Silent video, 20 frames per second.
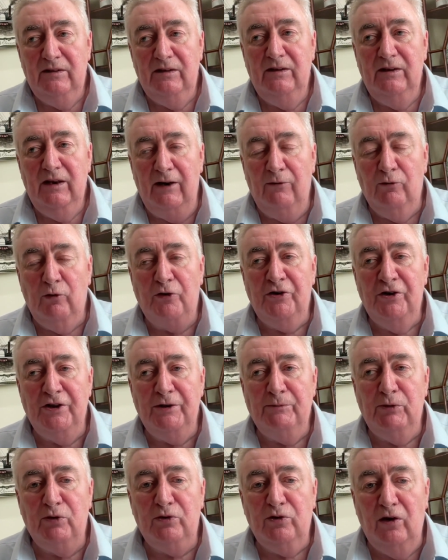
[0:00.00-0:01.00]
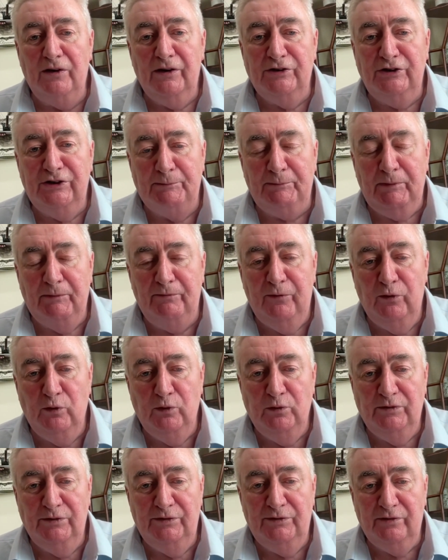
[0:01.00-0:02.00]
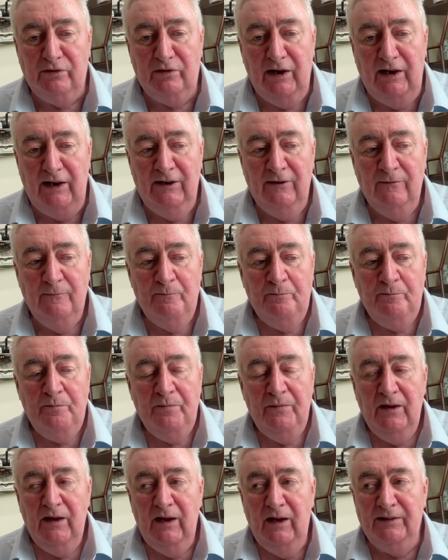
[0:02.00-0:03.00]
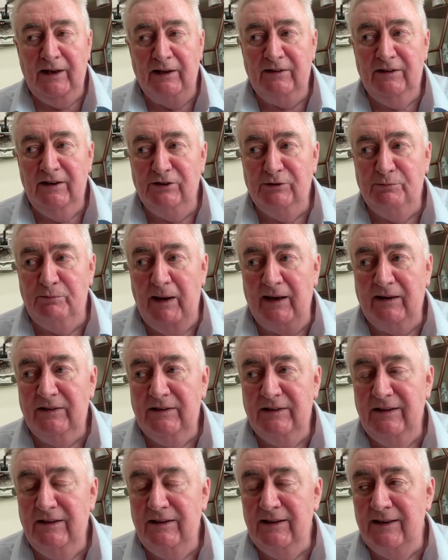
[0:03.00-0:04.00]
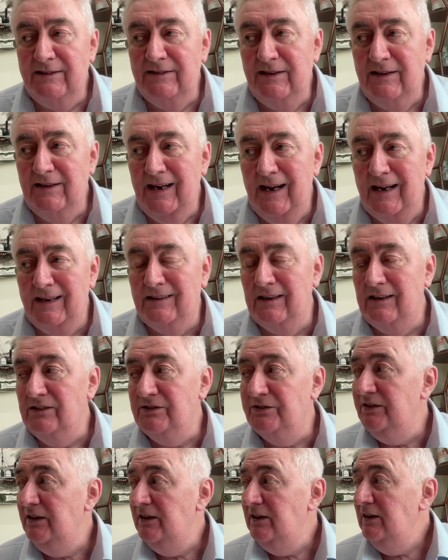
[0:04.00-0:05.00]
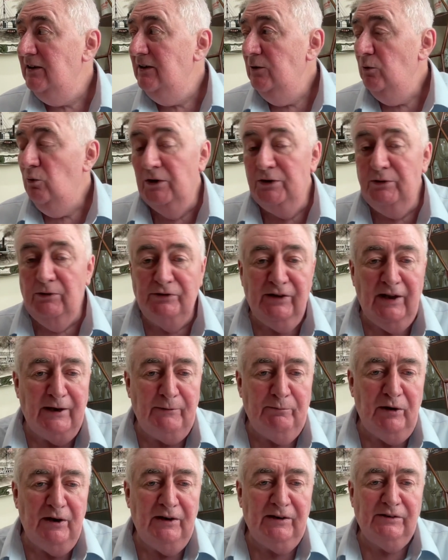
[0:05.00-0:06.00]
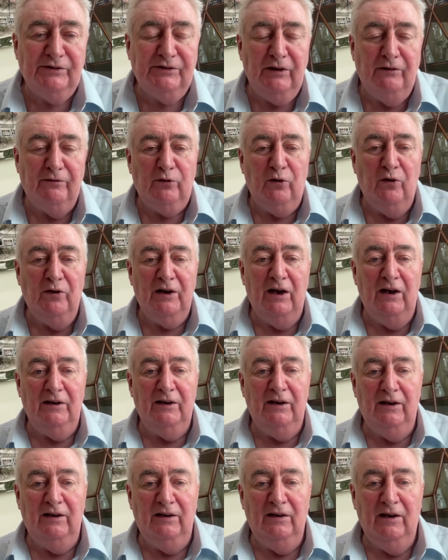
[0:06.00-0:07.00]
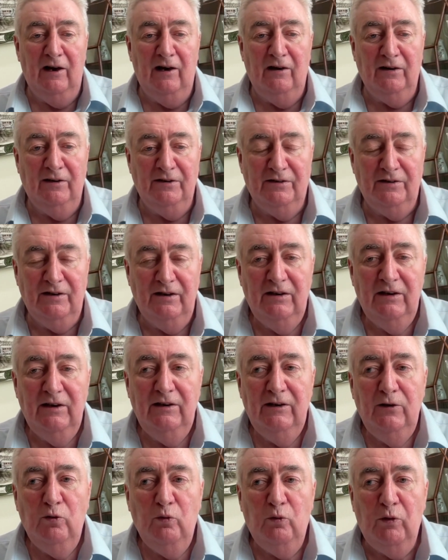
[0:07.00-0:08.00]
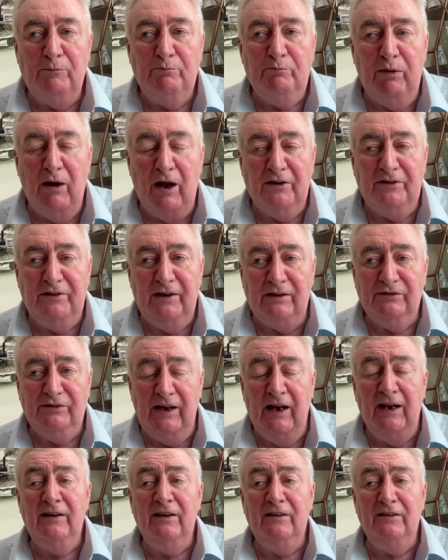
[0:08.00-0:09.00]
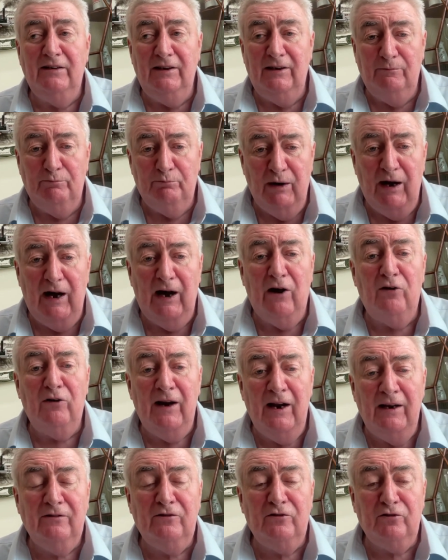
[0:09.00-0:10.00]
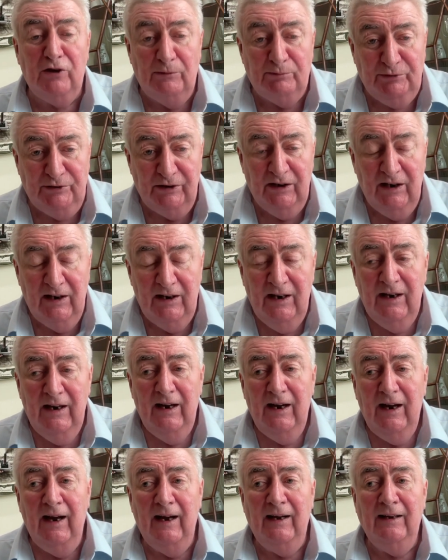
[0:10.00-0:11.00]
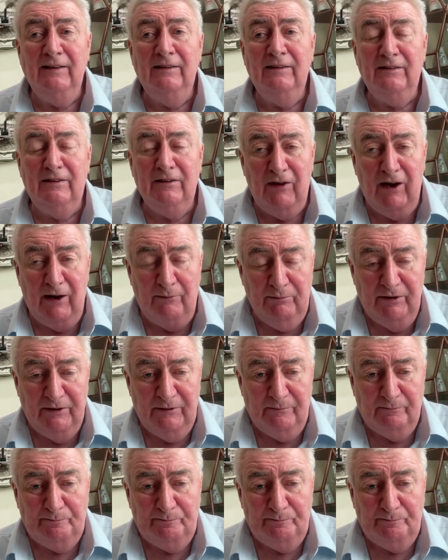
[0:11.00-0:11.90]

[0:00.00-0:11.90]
He wrote another book called The Ship of Fools, okay? And that deals back to the nineteen eighties, when there was a lot of political stuff going on in Ireland with politics and indeed power and corruption and development.